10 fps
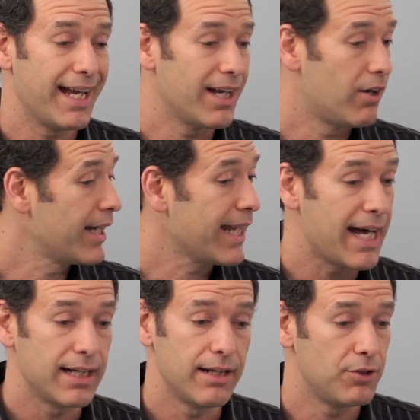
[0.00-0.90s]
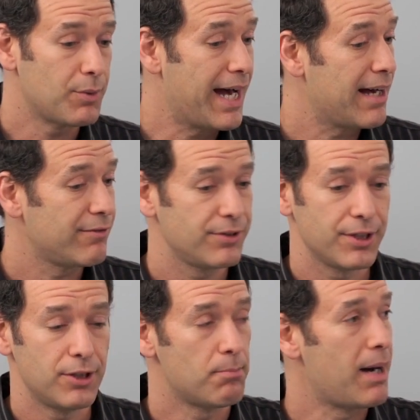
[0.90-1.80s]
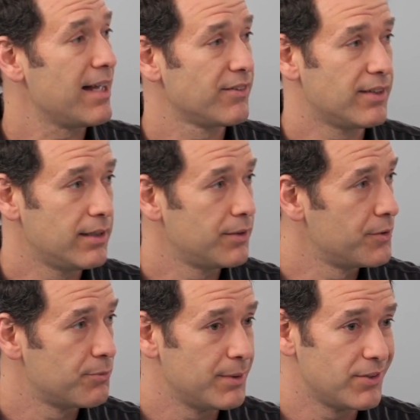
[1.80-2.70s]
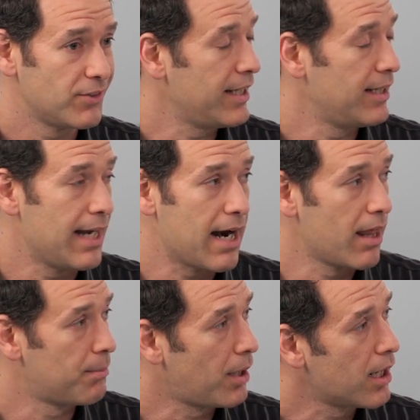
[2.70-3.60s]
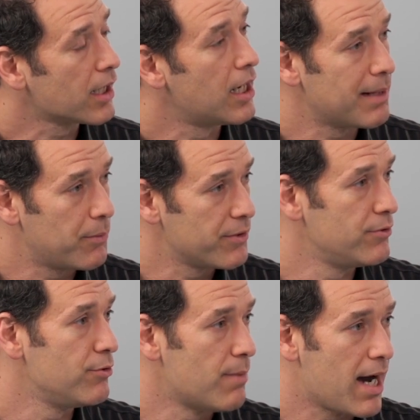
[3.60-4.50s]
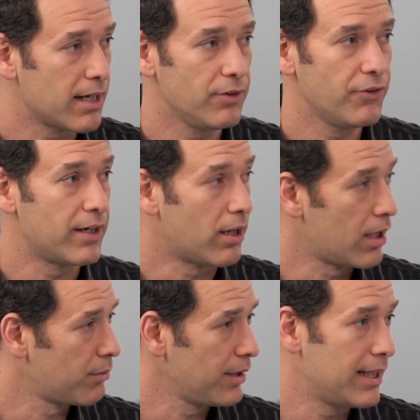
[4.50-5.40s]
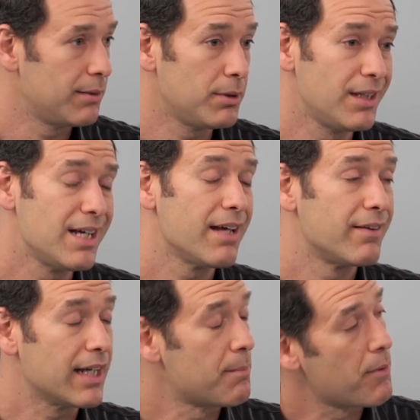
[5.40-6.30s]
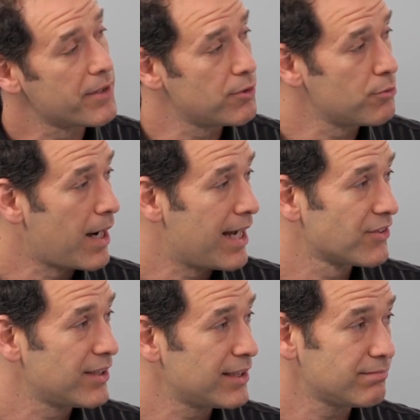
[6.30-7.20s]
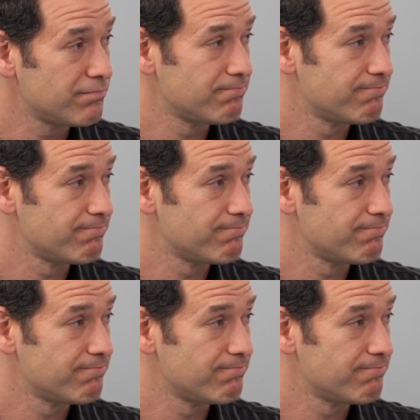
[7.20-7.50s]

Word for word: And again, if you have, you know, Mazda, who has been just hitting it out of the park, coming up with new models that are reliable, they come up with a new Mazda,